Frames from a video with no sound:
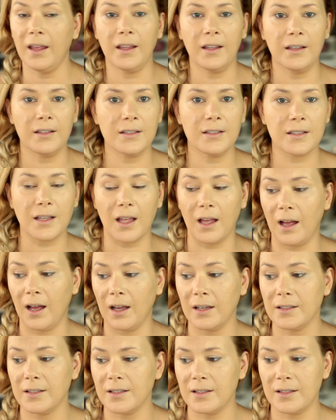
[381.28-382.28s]
And
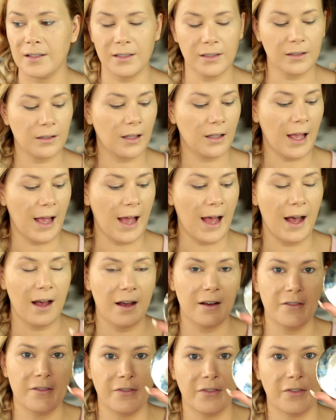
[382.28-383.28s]
I still
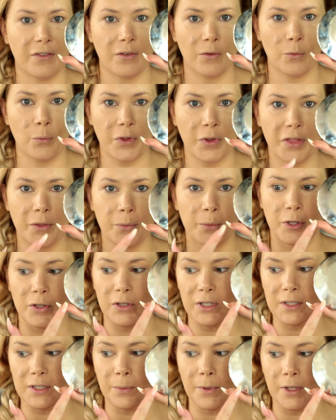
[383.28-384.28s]
have, with the
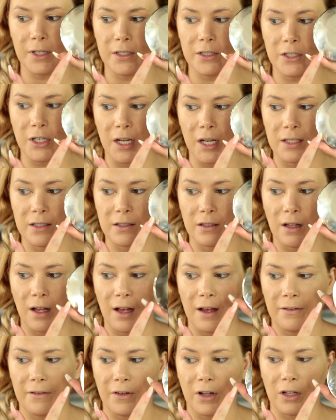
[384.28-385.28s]
beauty sponge, I still
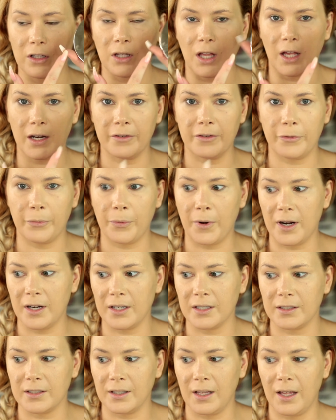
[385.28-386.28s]
have a lot of
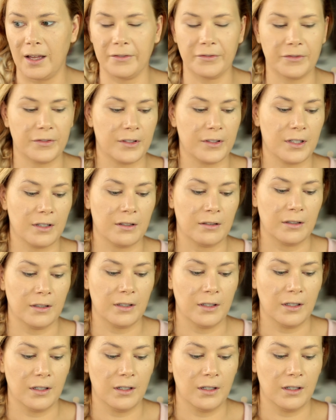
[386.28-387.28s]
product left,
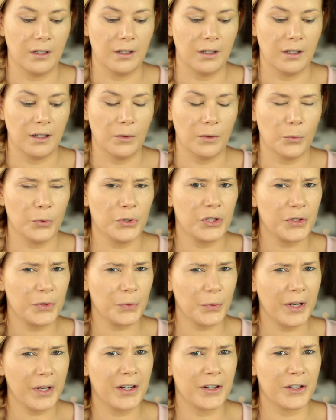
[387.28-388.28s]
which
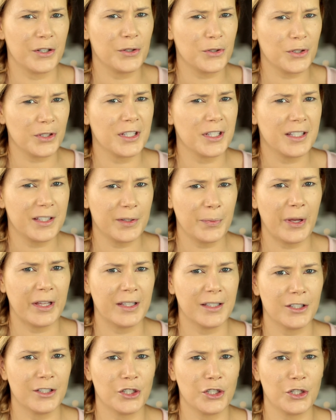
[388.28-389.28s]
is weird. Usually a
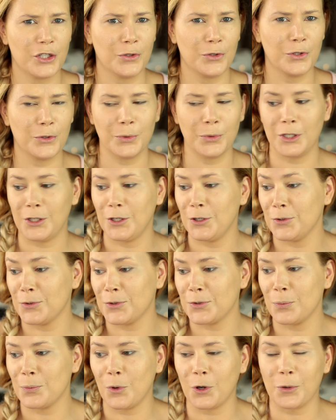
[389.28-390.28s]
sponge you would
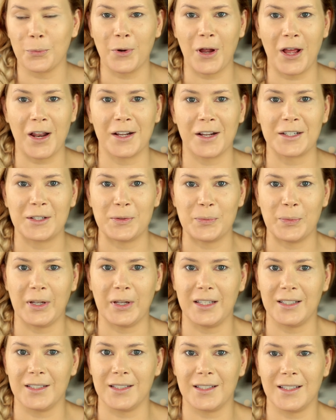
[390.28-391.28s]
use more product,
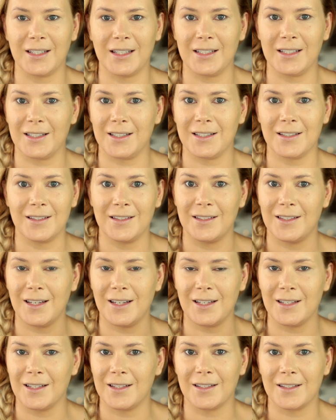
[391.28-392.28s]
but it
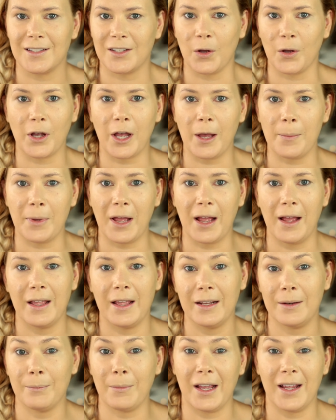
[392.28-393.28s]
didn't soak up
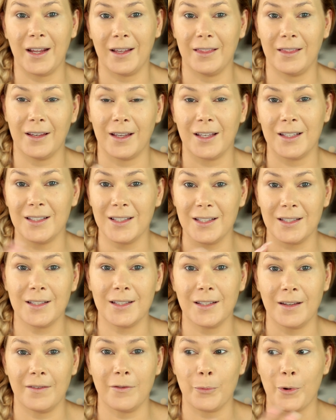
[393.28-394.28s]
in the
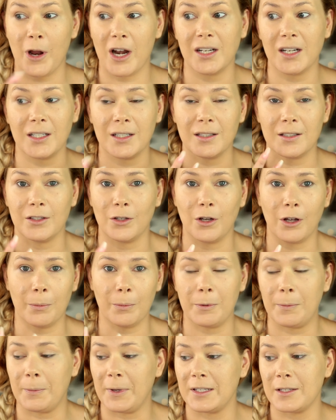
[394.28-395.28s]
consistency of the product didn't soak
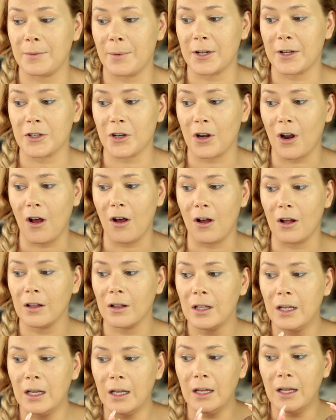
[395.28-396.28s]
up in my sponge at
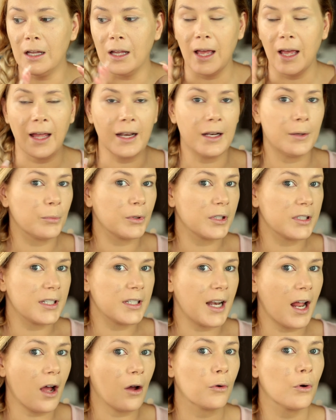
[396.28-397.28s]
all, and it
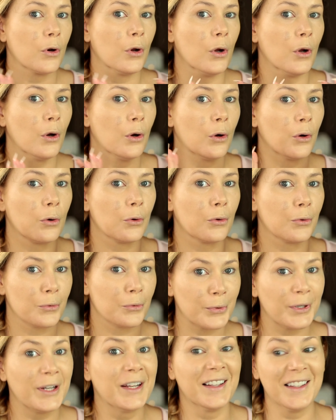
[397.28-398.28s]
blended out
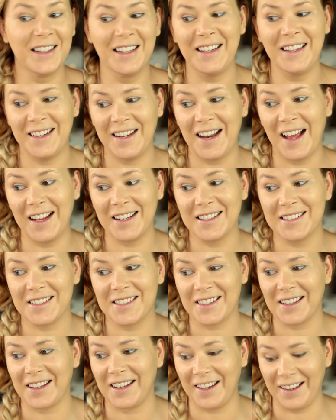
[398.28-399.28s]
really
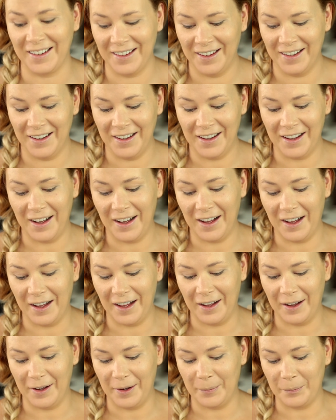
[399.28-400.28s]
nicely.
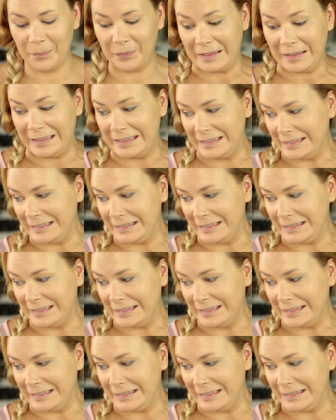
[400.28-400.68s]
I